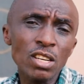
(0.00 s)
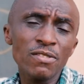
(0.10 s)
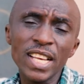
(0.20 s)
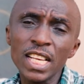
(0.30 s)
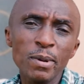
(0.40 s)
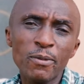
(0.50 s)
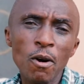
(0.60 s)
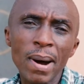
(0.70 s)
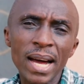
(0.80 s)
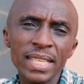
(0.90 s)
of sex
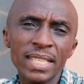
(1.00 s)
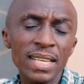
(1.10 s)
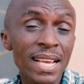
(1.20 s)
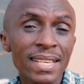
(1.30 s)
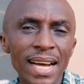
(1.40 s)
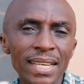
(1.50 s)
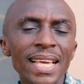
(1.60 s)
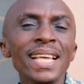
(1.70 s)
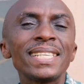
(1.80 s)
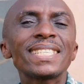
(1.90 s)
before marriage is that
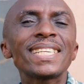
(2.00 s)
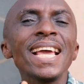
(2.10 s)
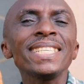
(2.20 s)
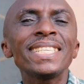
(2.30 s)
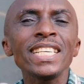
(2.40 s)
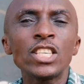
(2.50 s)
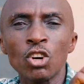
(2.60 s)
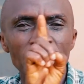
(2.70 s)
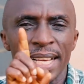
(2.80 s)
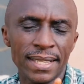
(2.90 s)
it changes
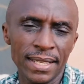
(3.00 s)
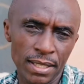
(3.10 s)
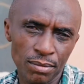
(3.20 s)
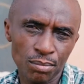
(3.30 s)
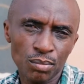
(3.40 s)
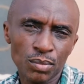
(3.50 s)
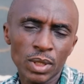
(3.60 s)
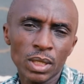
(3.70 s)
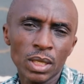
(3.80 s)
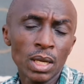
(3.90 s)
your destiny.
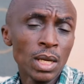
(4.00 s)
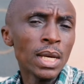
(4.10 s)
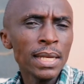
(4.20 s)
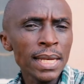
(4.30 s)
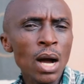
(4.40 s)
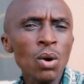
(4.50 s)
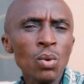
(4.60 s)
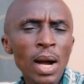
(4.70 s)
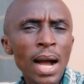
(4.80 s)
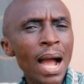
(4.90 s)
Now,
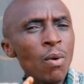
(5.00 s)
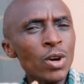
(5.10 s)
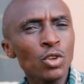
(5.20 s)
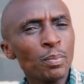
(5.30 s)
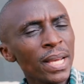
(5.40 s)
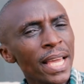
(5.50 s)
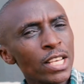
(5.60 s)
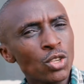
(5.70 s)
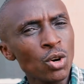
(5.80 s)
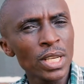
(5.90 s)
I want to bring a
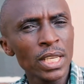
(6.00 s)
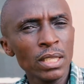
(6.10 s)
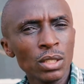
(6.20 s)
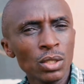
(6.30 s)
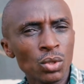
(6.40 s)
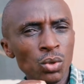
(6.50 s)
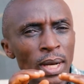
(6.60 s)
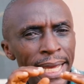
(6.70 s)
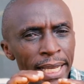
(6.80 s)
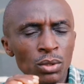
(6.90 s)
story to
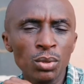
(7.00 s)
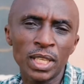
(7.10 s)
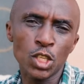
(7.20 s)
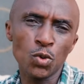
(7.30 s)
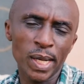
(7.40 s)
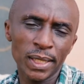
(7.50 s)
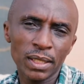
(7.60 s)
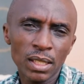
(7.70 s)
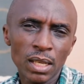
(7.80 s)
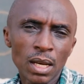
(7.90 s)
link to this one.
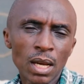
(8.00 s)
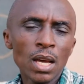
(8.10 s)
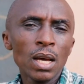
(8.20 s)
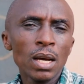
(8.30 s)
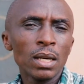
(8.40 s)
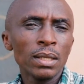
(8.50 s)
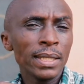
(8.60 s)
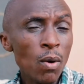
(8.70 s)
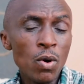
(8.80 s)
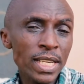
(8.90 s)

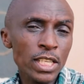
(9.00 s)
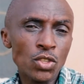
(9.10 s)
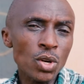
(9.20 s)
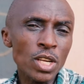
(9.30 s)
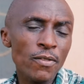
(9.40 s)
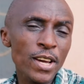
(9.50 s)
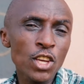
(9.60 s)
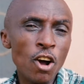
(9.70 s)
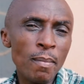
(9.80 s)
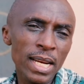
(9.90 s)
There was a story of a
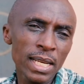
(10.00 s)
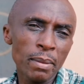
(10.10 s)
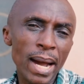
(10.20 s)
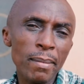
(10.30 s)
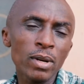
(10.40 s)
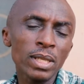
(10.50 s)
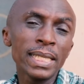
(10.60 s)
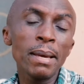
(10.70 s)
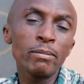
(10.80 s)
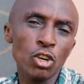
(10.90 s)
young man in the Bible
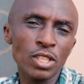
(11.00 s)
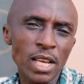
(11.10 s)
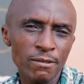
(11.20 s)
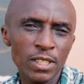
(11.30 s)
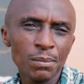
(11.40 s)
named Joseph.